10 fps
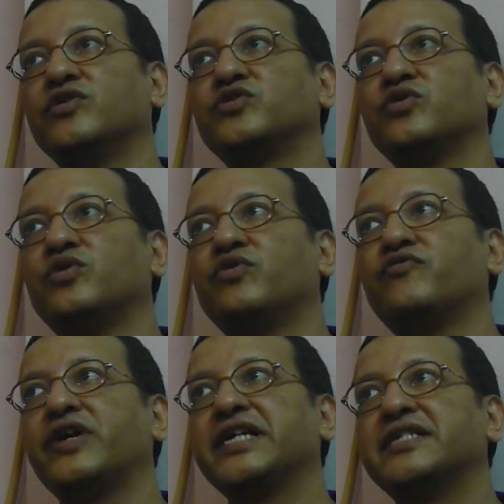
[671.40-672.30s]
So,
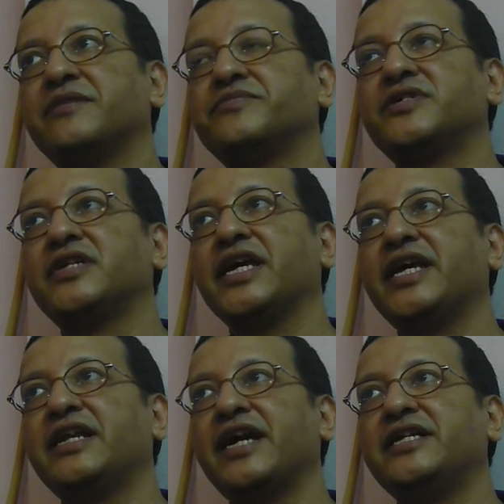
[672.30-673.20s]
for example,
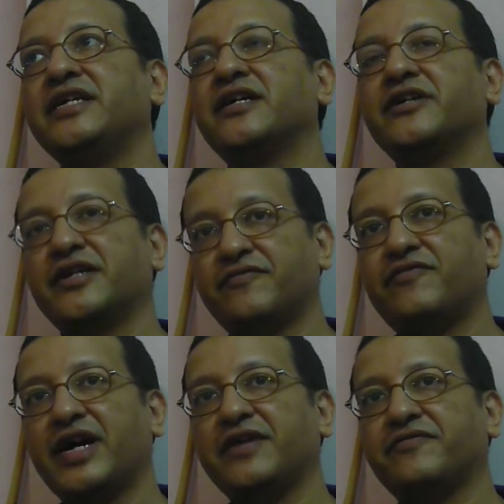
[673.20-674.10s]
in 1905,
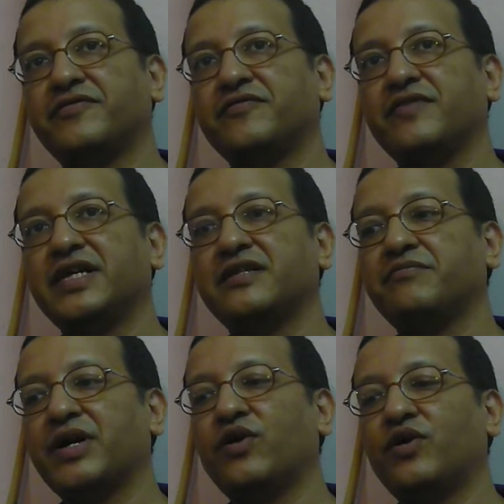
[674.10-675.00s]

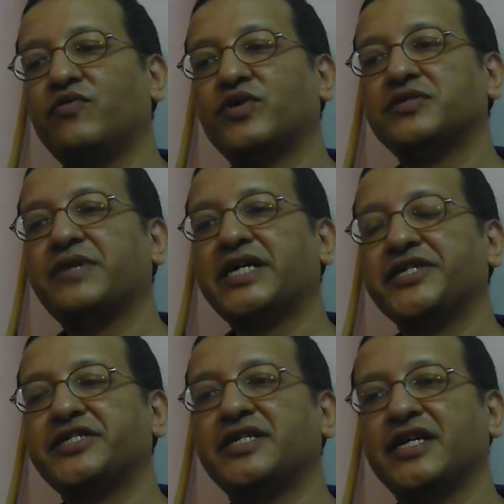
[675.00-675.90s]
when Bengal was
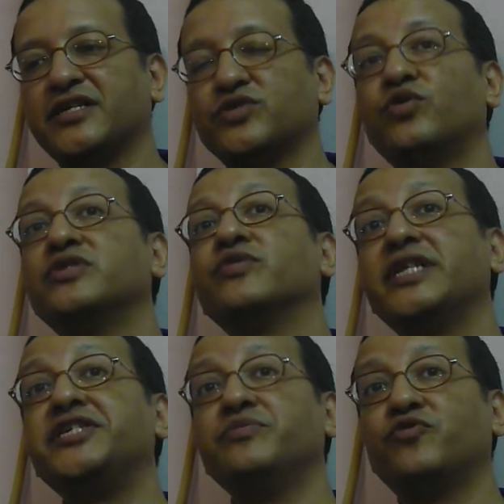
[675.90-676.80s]
partitioned and this whole
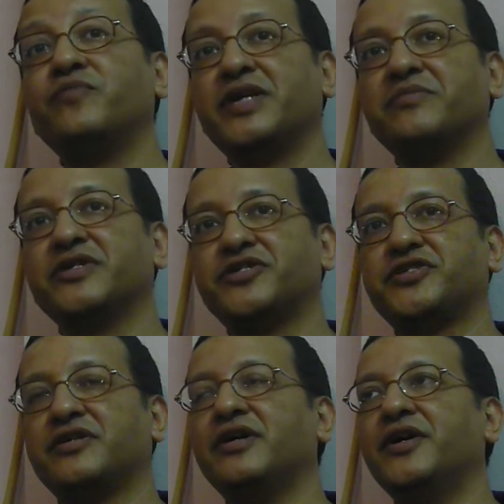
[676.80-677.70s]
Swadeshi movement emerged
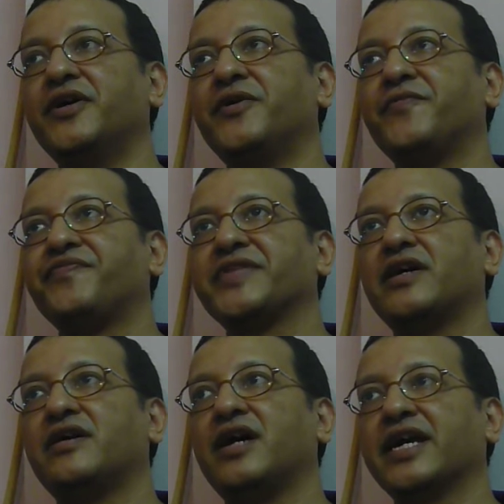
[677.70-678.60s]

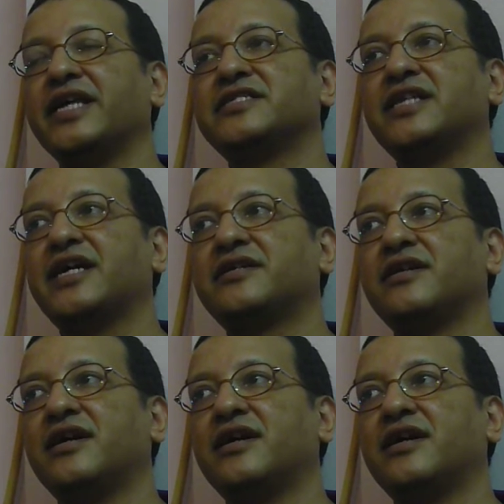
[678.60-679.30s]
against that.